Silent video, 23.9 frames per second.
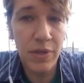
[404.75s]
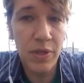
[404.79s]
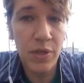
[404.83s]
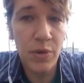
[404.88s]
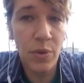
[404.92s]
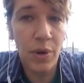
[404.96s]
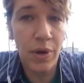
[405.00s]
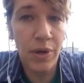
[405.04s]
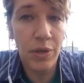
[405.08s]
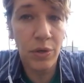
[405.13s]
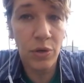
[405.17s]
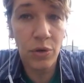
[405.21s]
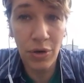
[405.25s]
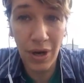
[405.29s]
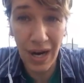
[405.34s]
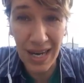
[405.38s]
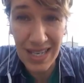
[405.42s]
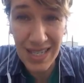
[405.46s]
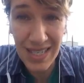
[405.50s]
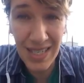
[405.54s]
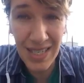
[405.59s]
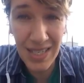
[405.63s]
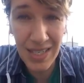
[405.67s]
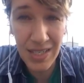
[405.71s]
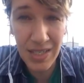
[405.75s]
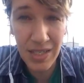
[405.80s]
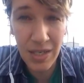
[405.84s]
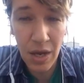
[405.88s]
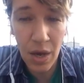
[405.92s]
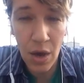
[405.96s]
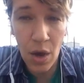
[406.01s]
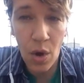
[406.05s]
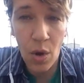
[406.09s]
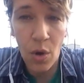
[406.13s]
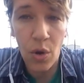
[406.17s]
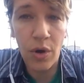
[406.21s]
you are in crisis
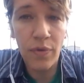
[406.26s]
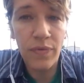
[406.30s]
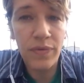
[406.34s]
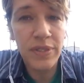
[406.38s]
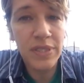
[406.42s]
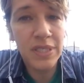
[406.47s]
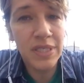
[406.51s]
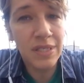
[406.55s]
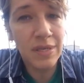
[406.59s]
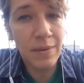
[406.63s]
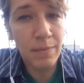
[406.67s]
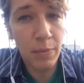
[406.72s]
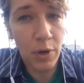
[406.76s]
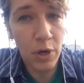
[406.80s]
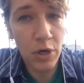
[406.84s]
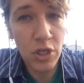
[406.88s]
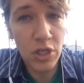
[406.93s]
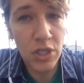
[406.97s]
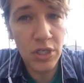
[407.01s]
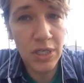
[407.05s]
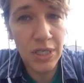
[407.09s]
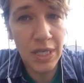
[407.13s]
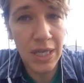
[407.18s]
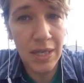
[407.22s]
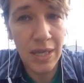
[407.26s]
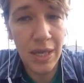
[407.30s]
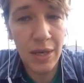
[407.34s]
or if it's an emergency.